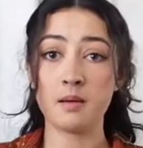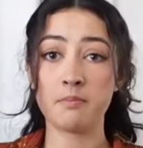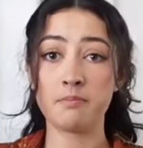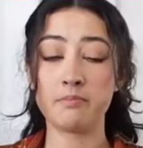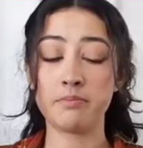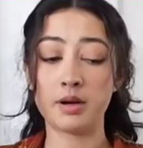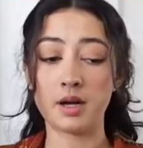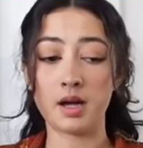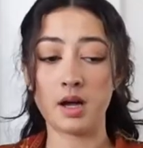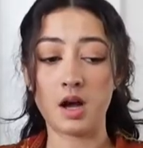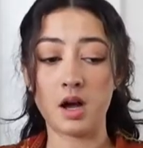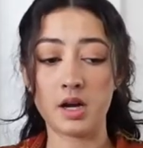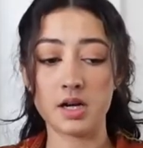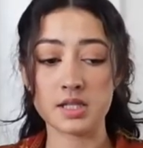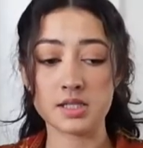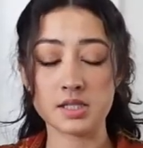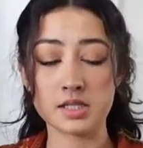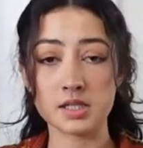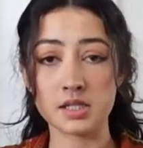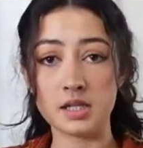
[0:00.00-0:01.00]
But
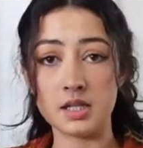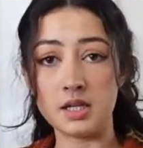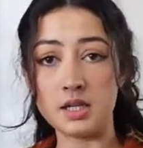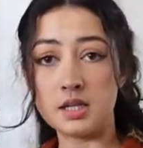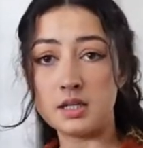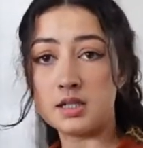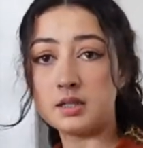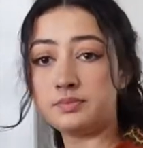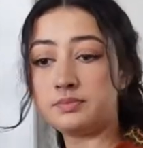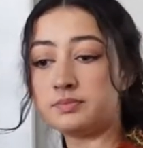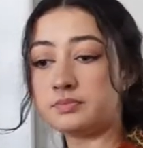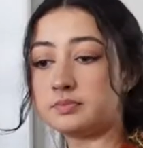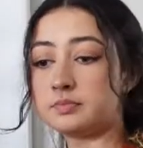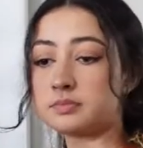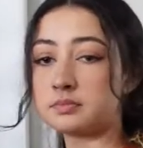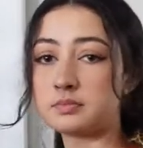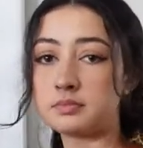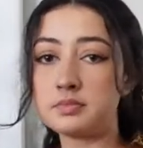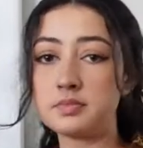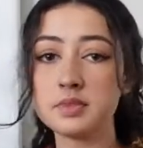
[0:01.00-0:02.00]
honestly,
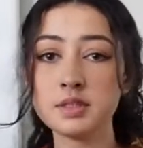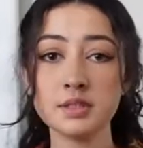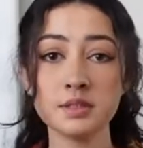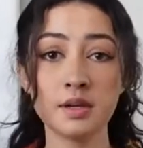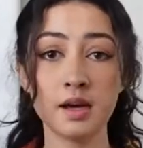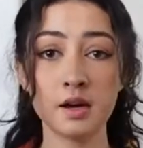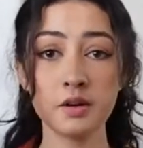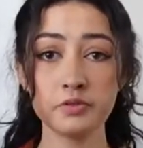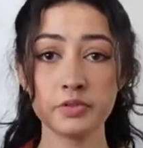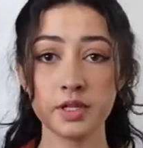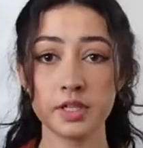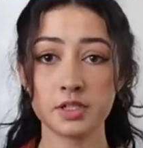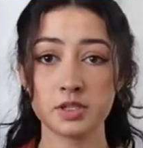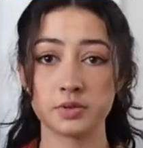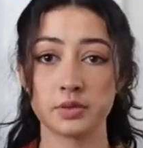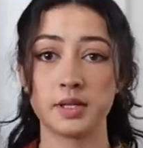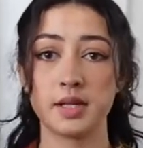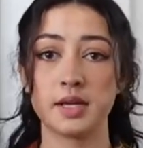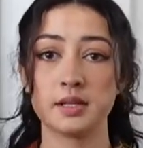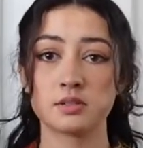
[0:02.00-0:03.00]
I don't feel like
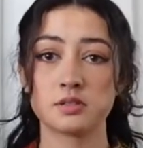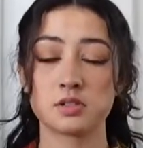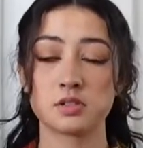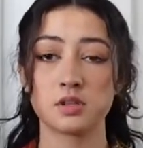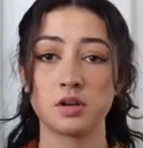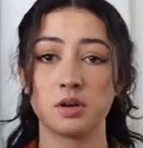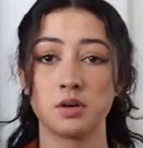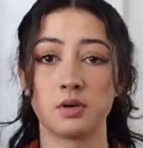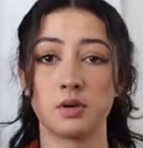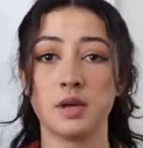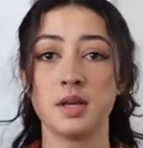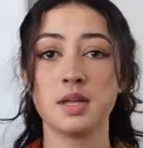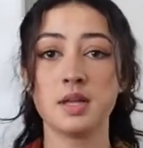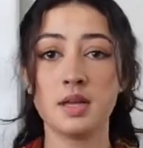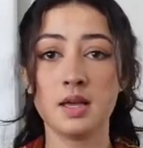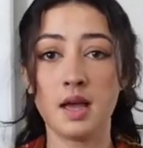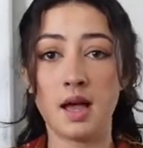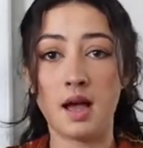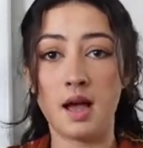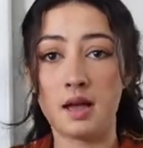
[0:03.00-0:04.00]
doing that. So
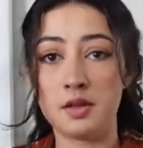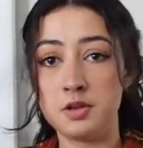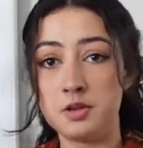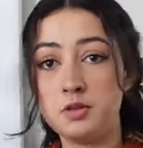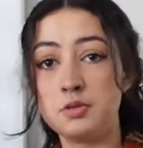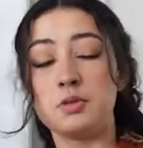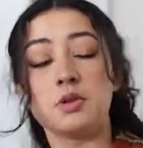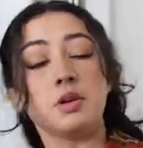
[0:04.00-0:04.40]
you